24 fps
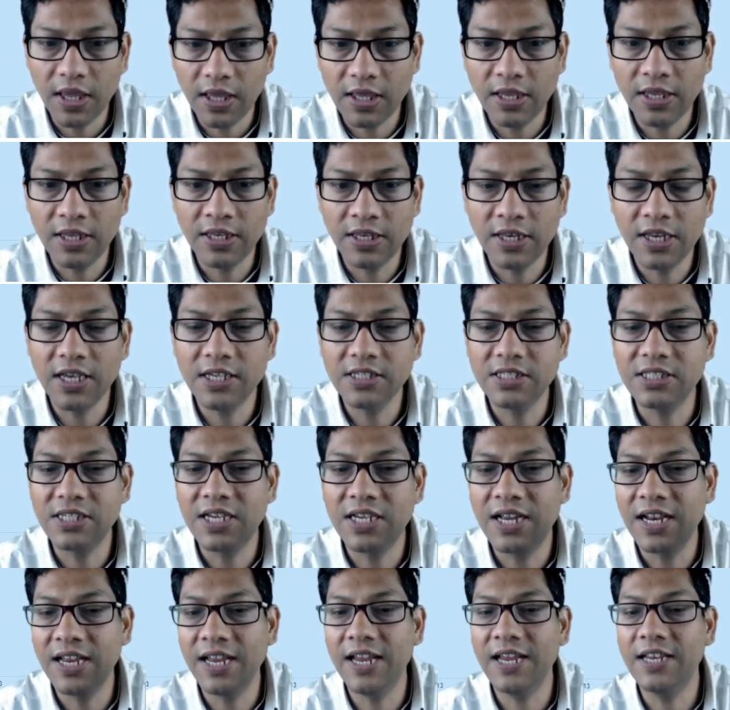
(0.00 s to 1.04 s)
it has
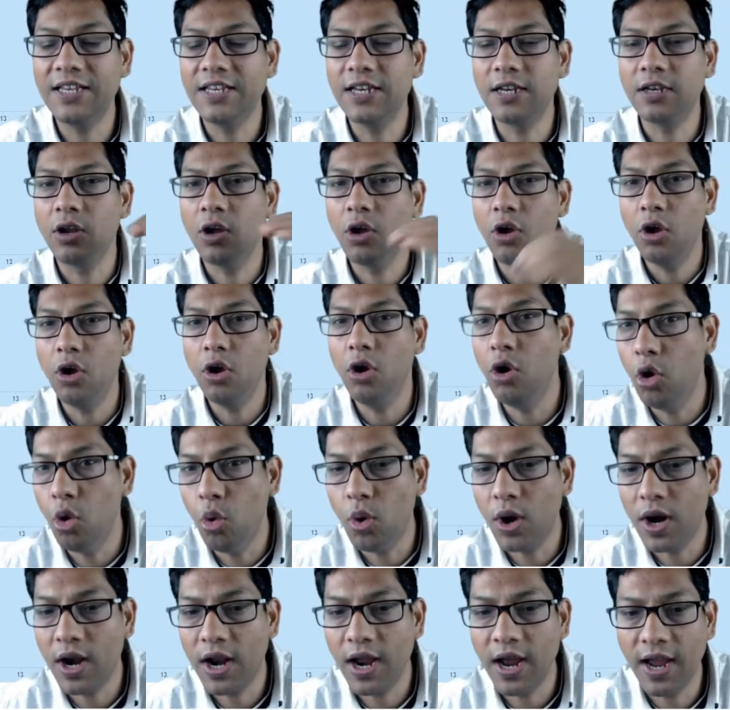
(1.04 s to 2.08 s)
created
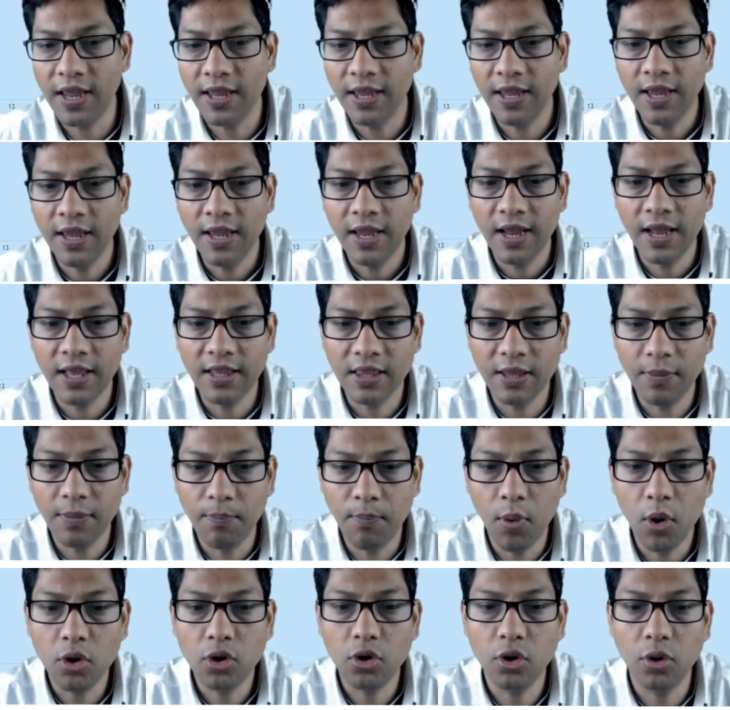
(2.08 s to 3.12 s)
lower high, and the
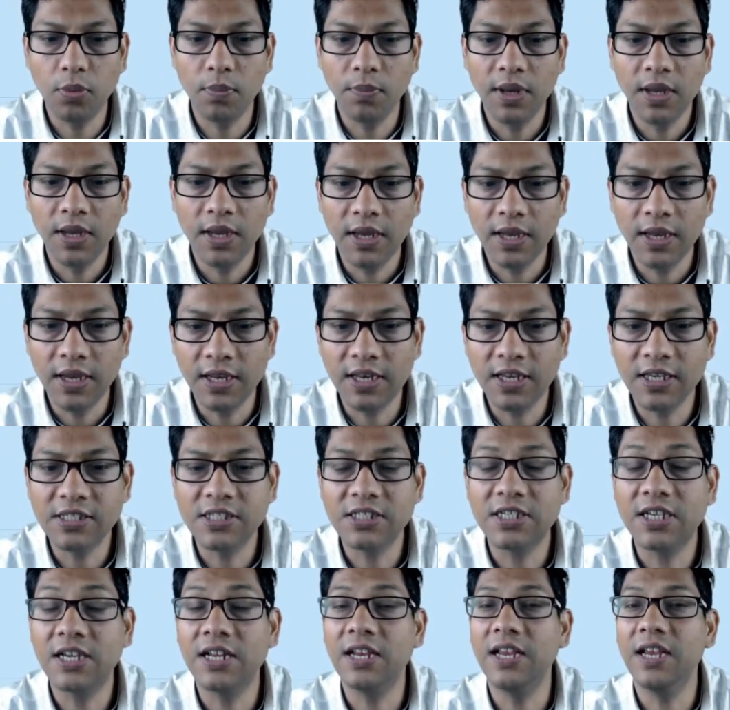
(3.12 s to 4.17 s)
bottom, it has
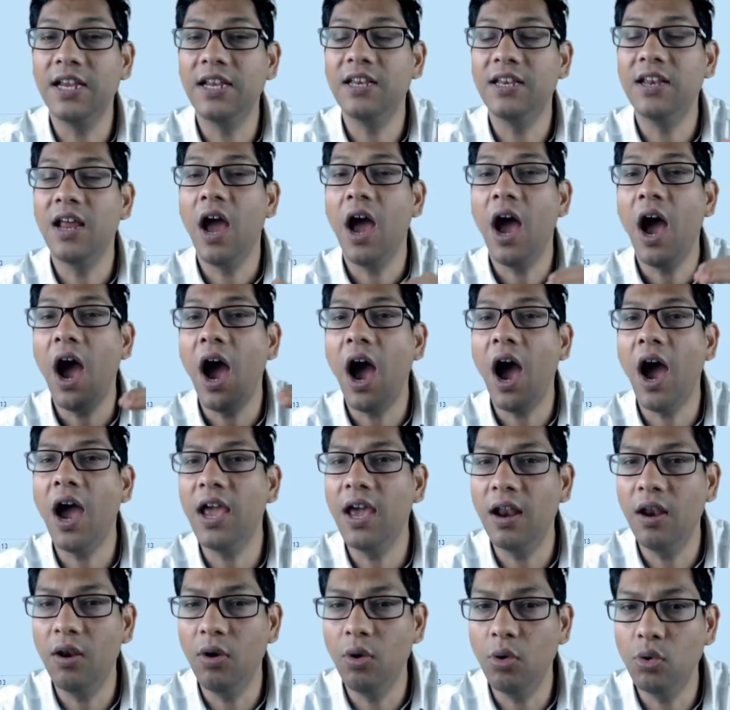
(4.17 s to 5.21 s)
created
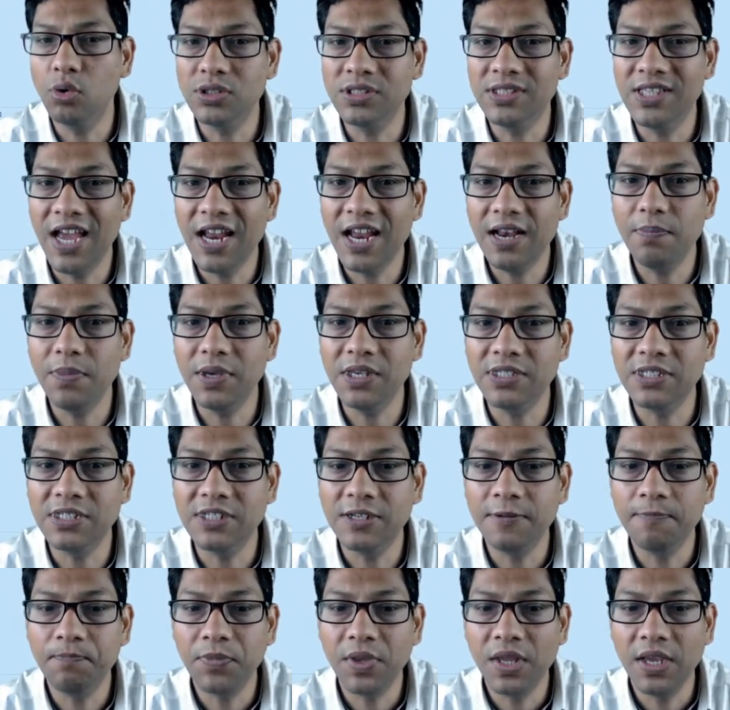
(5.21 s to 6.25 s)
higher lows. That means
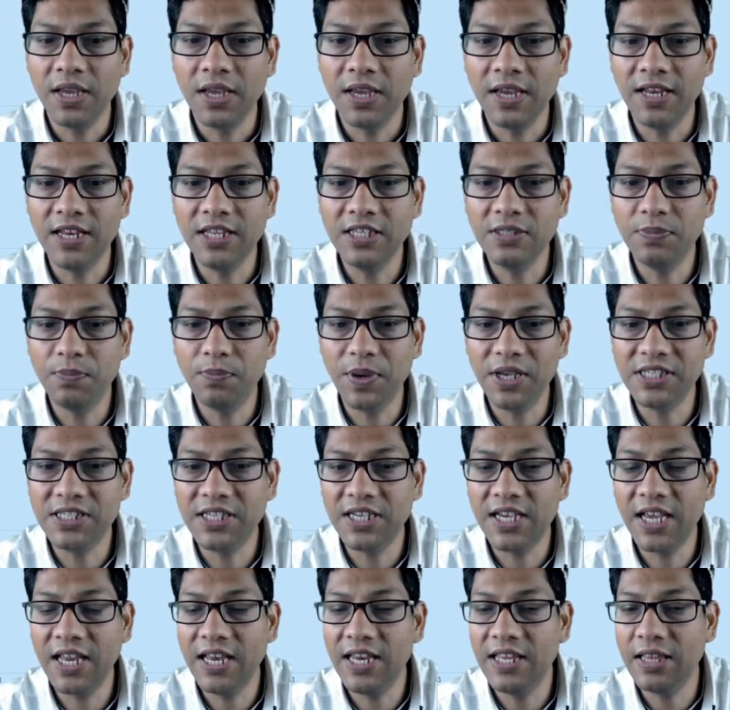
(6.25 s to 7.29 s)
it is
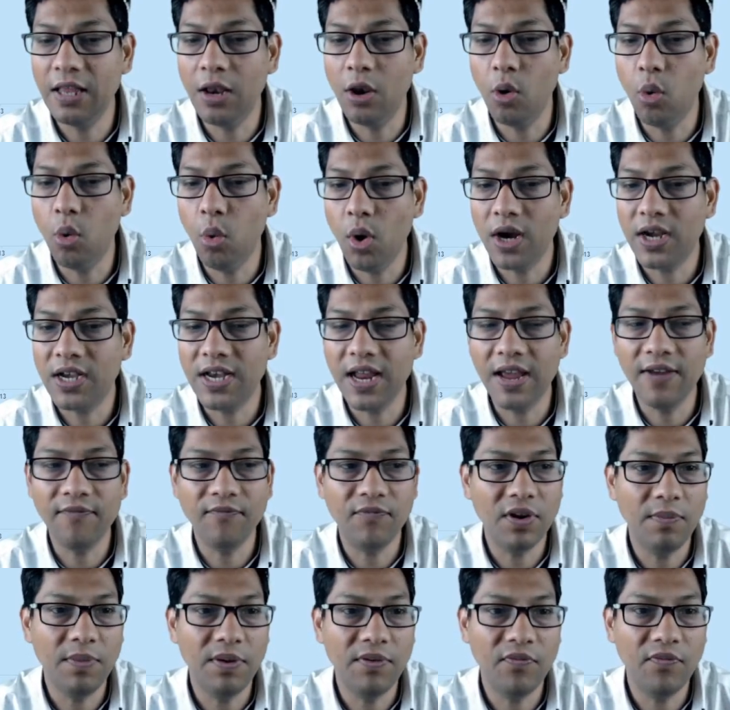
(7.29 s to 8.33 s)
basically in the lower time
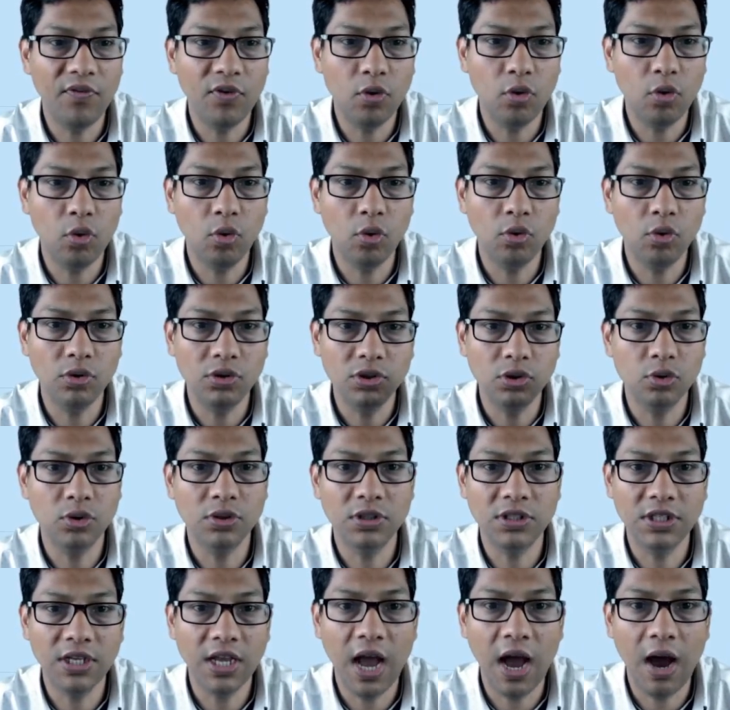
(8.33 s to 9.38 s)
frame. If you go, so
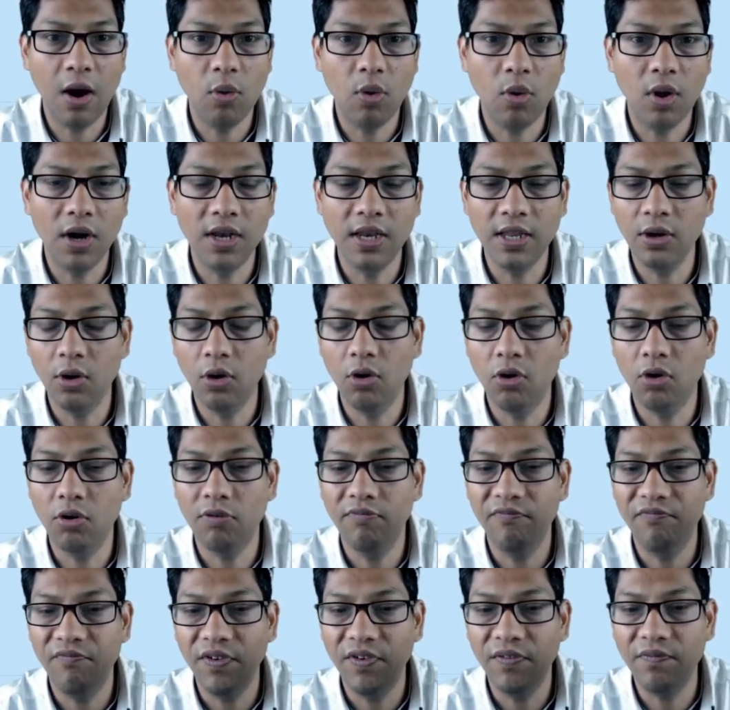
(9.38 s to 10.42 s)
it's a hourly or
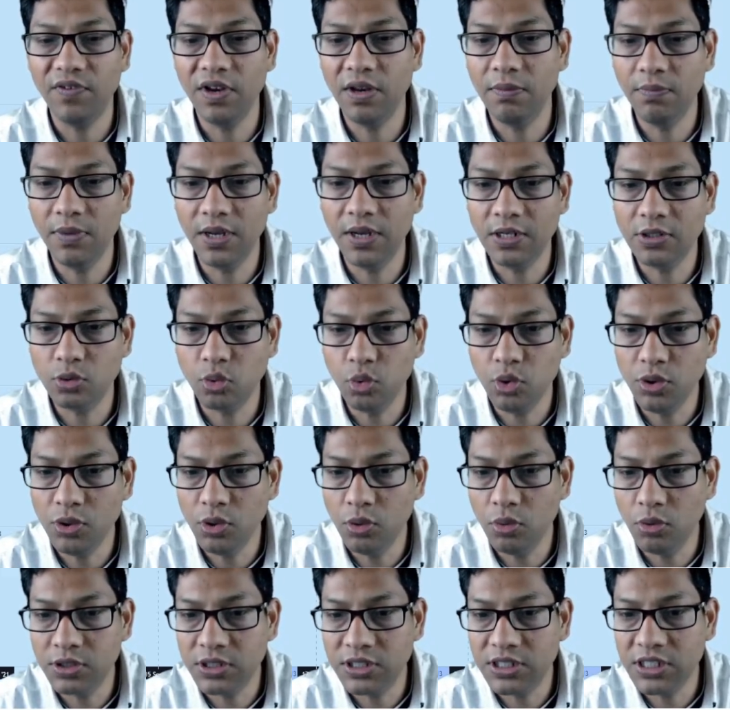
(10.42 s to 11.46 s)
15 minutes, we
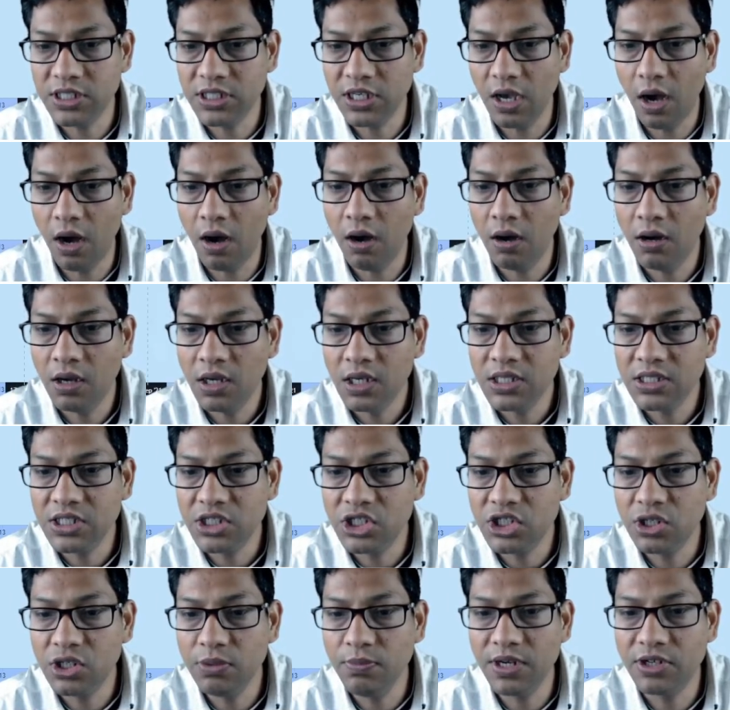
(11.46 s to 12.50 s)
will see a
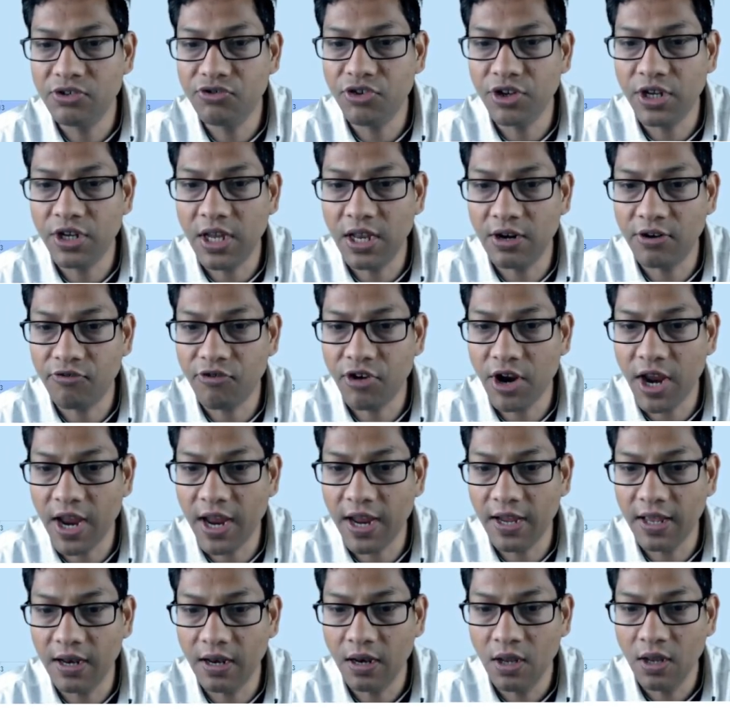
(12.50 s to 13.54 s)
symmetrical
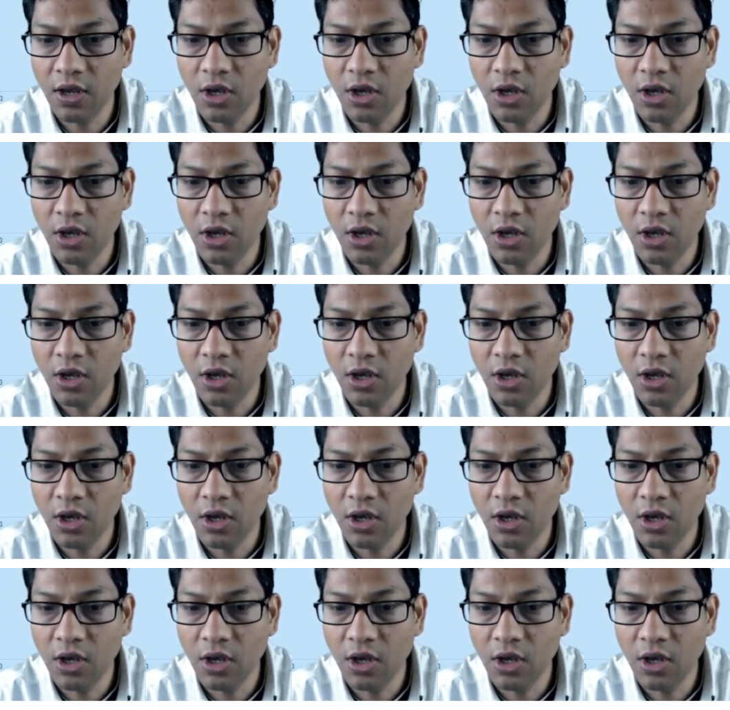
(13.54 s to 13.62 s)
triangle.